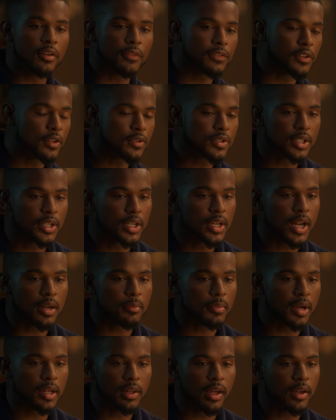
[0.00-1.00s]
that floats in and out of
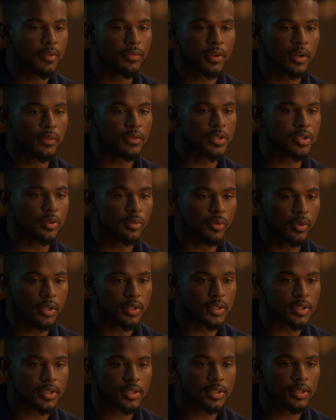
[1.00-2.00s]
my life whenever she
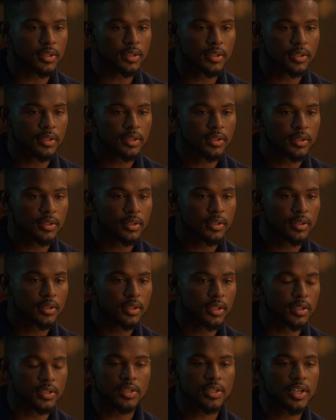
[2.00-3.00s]
wants,
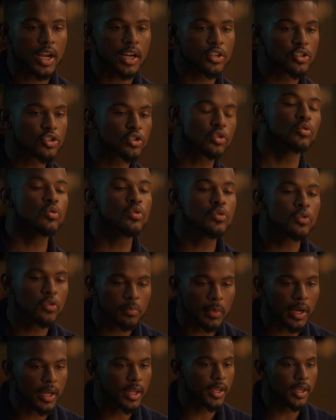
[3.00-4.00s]
and just kind of screws with
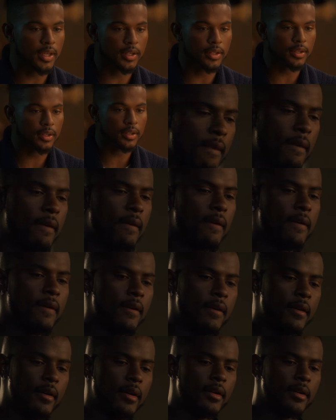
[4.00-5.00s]
my head.
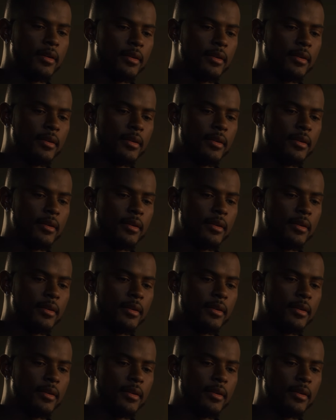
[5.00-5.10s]
Aaron, as